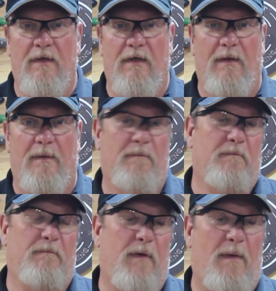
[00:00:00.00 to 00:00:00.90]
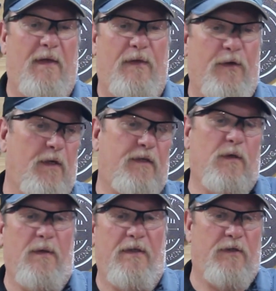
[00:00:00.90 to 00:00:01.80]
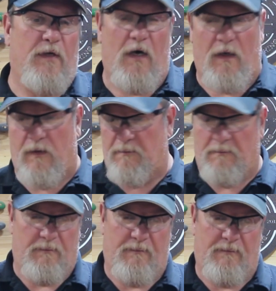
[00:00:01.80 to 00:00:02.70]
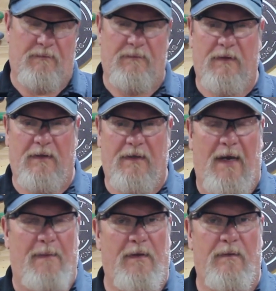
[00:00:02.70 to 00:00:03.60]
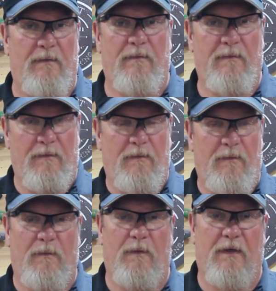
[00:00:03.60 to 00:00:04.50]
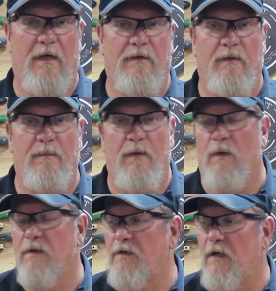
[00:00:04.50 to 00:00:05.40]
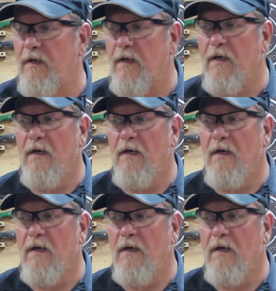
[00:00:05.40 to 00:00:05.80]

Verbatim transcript: Um, probably a 32 inch tall cabinet with custom doors on it.